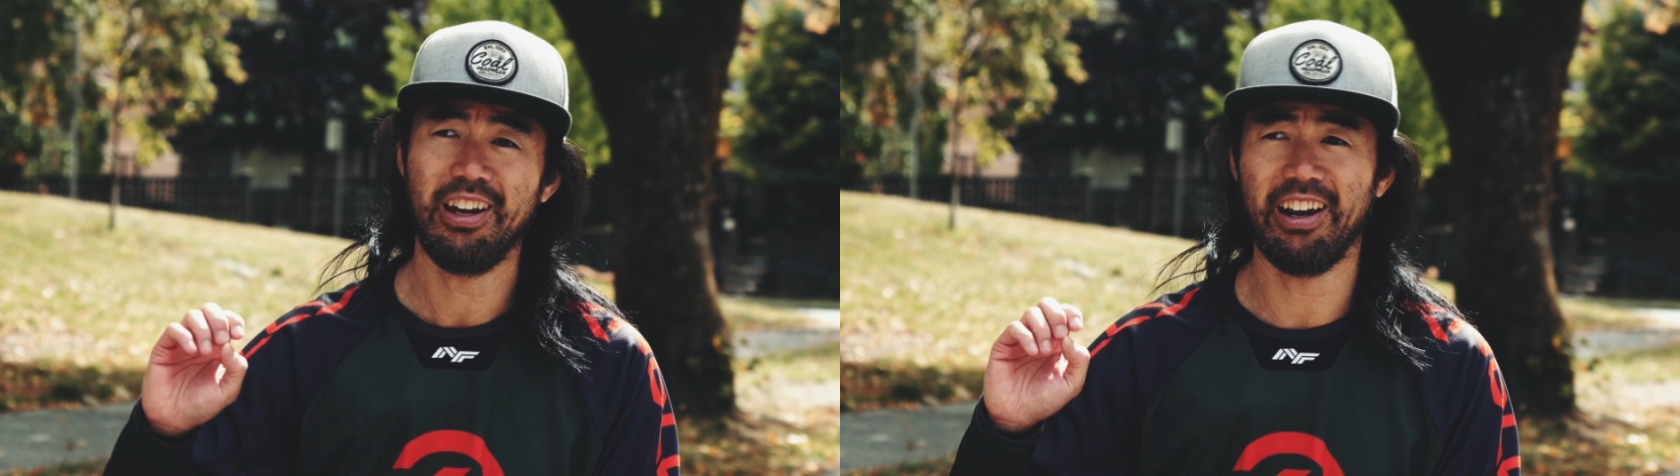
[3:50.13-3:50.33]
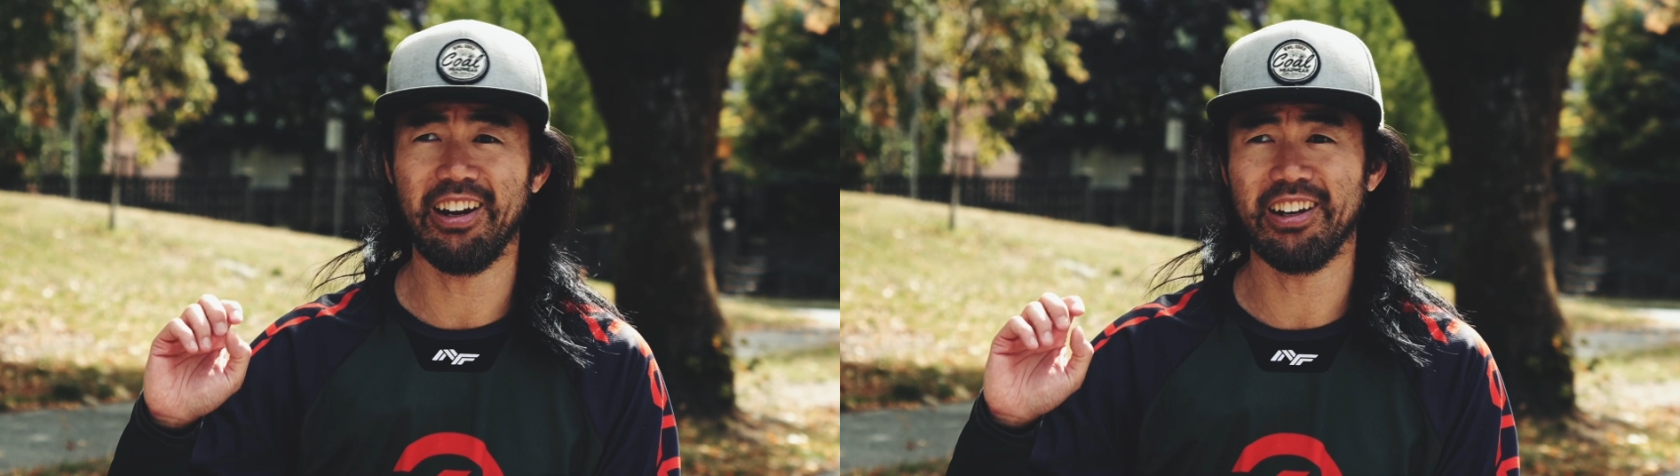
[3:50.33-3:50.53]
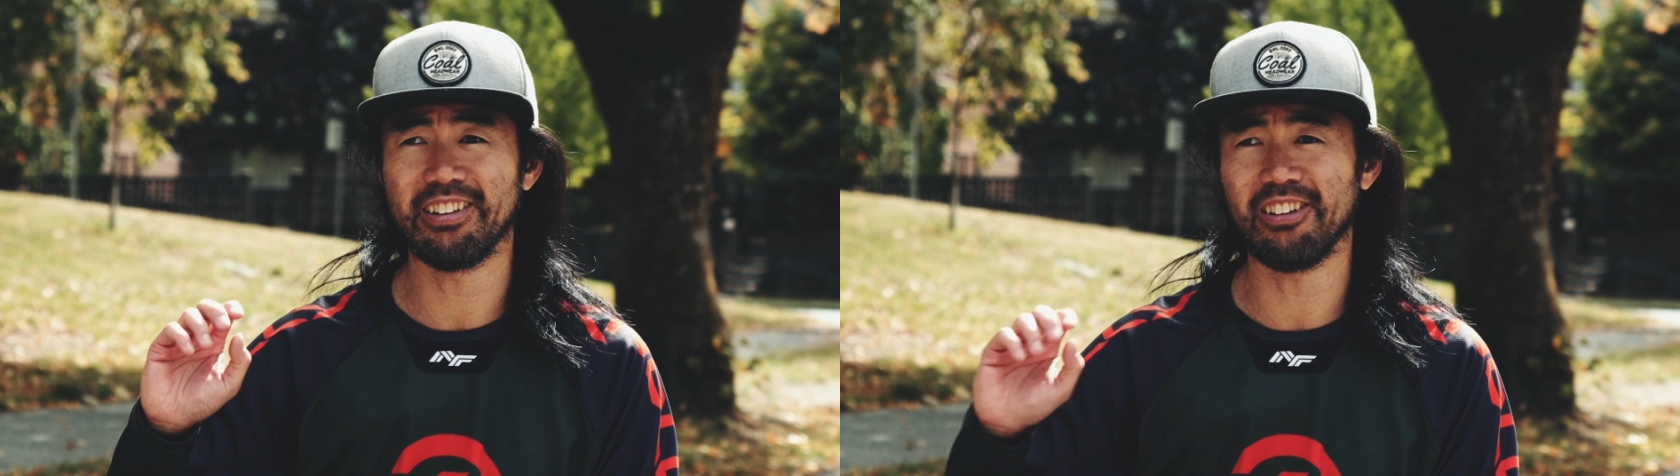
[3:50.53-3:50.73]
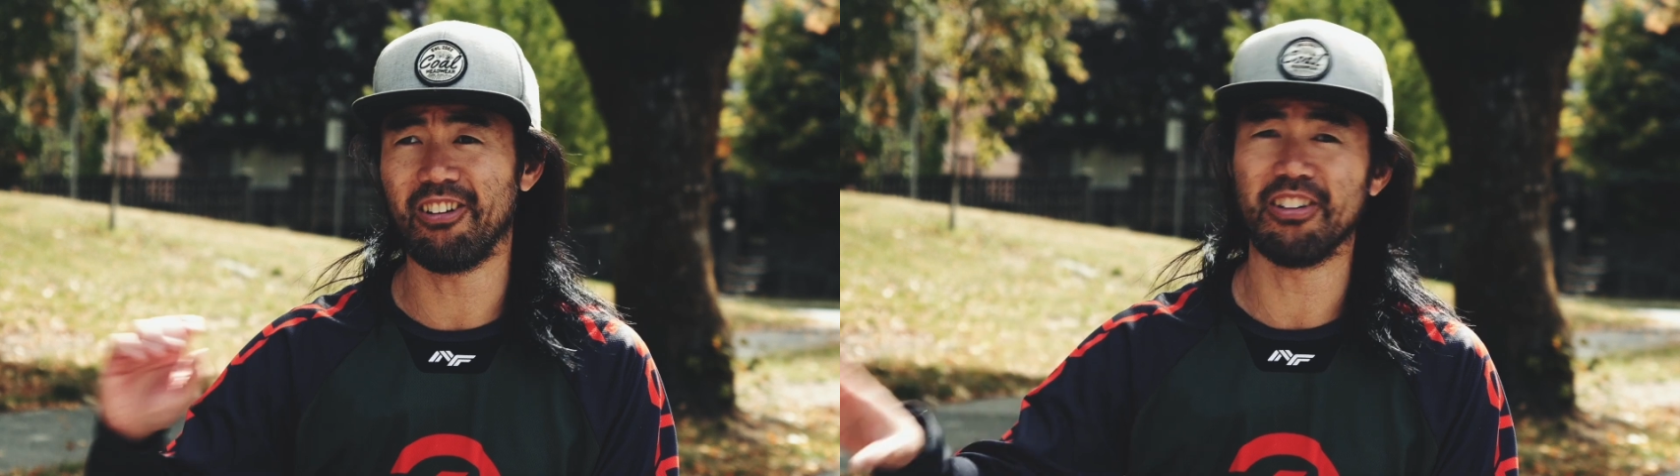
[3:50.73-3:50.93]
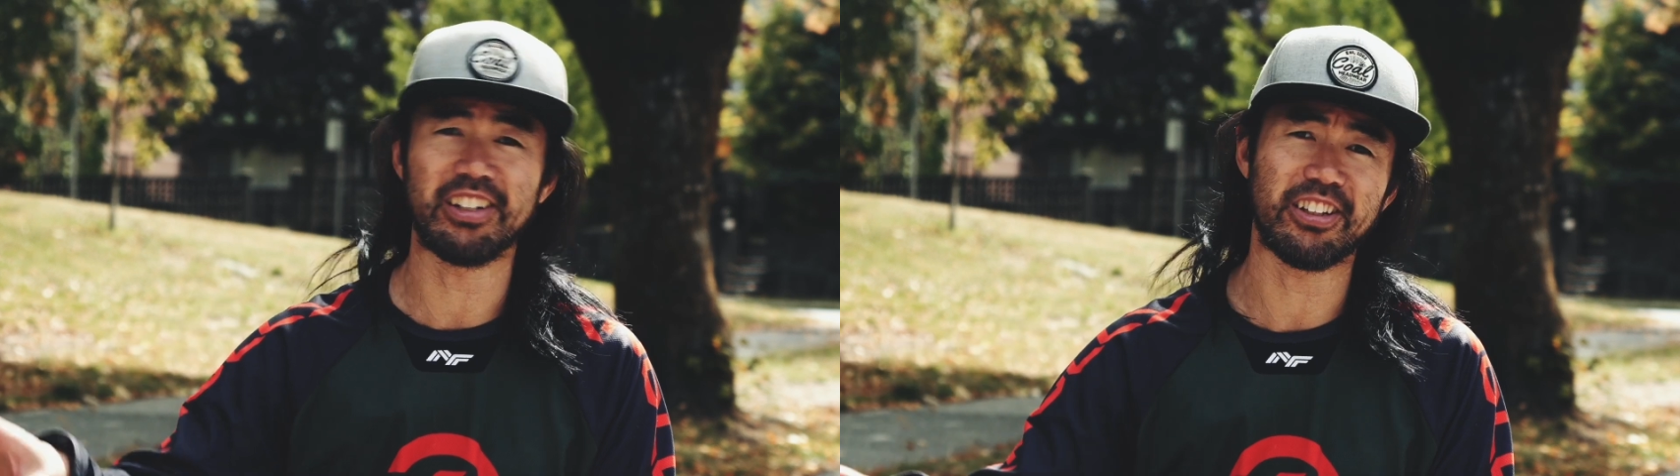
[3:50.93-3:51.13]
and
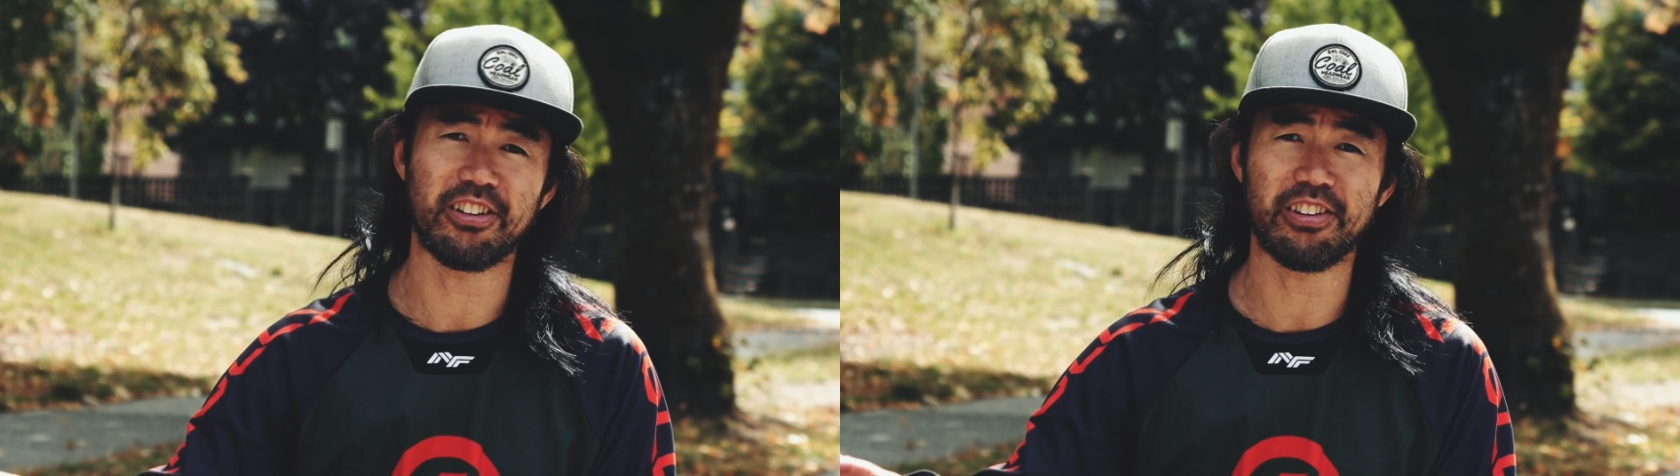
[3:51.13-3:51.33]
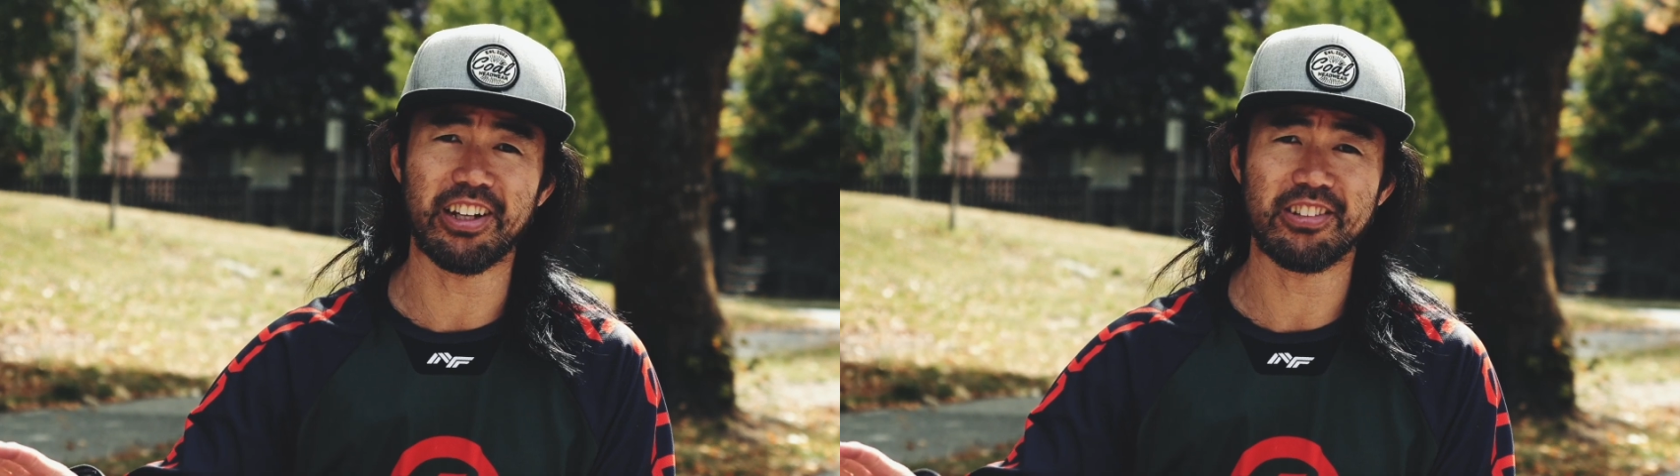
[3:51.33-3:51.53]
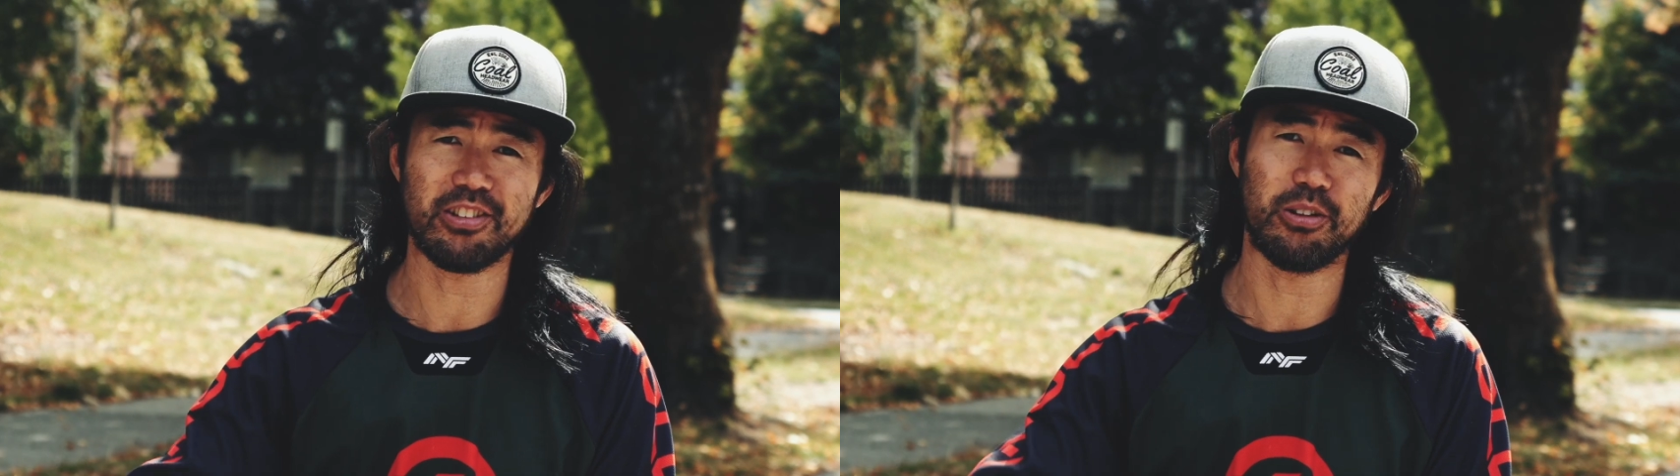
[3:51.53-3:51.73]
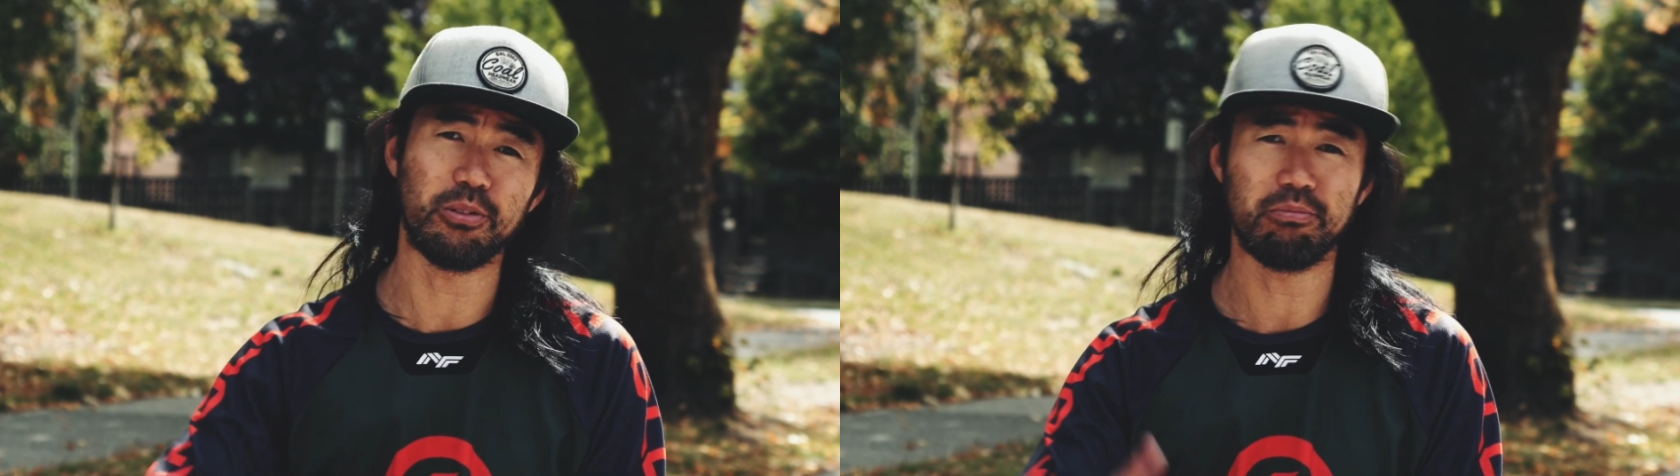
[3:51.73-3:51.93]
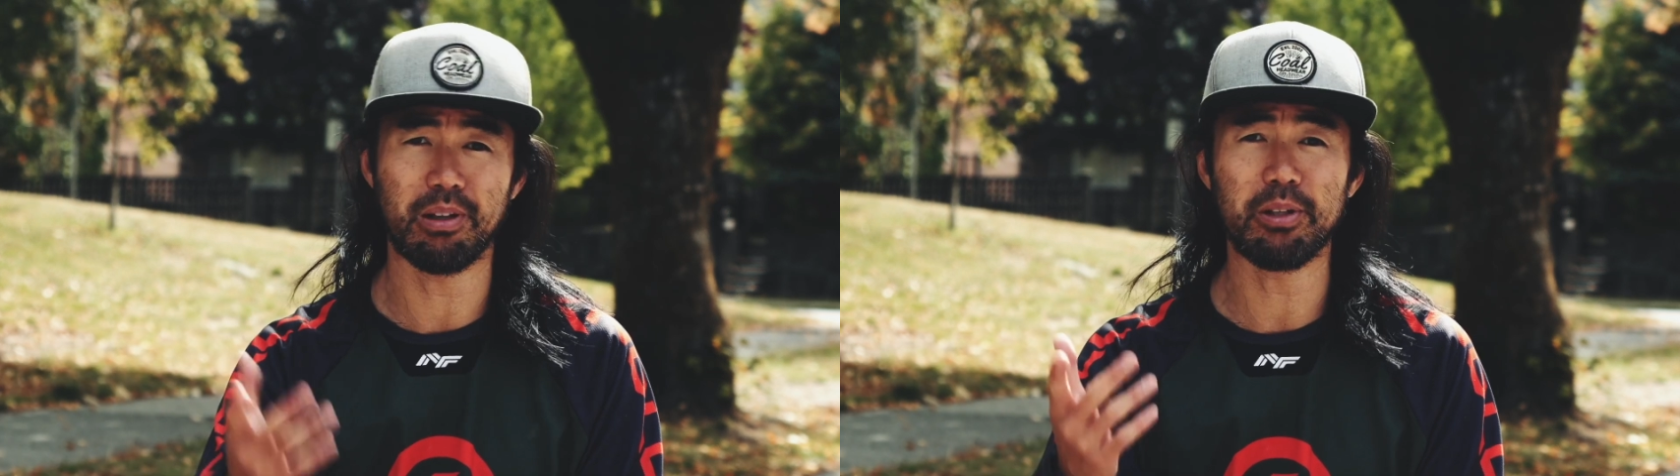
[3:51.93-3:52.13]
all the other things. So
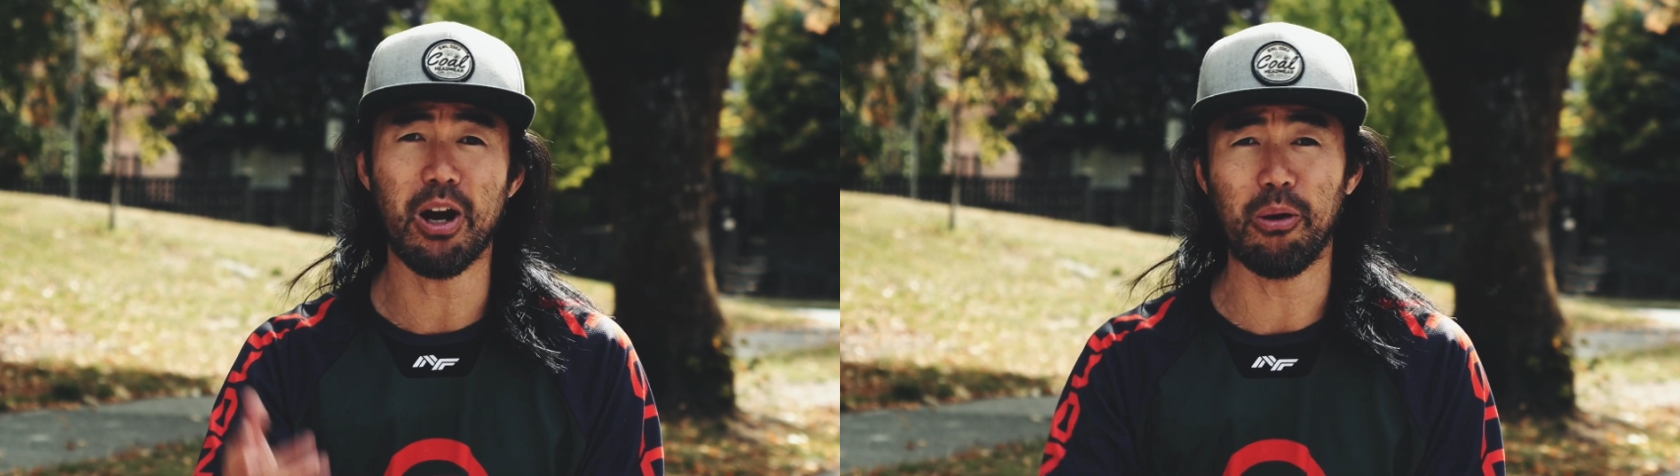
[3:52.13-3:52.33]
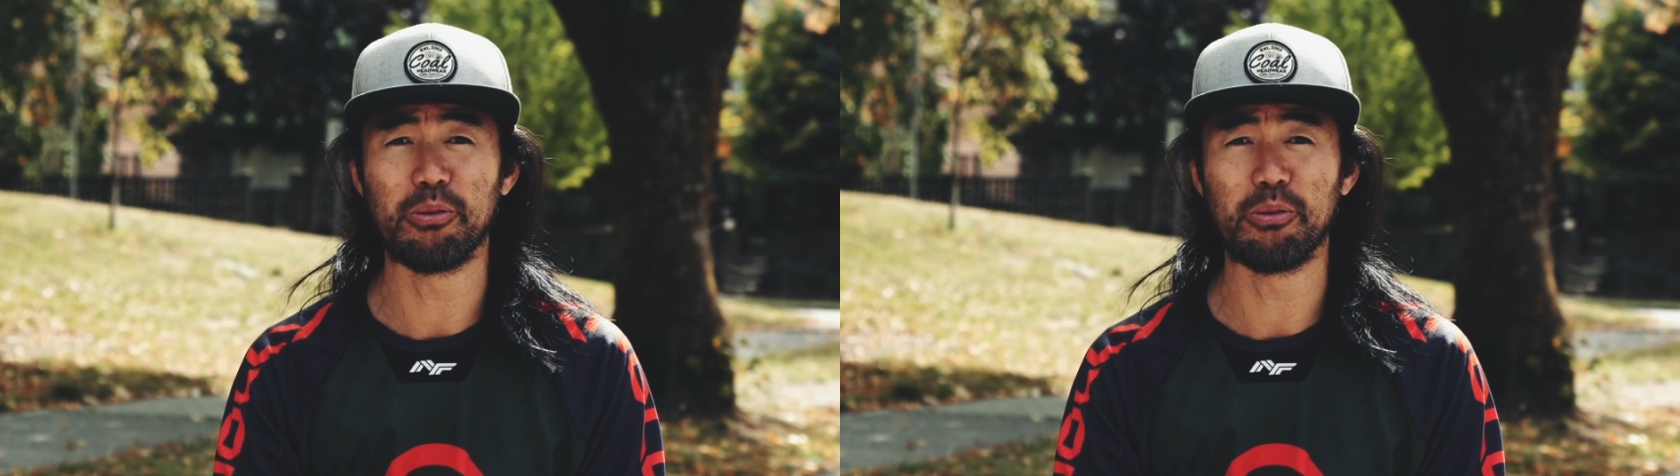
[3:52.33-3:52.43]
let me know.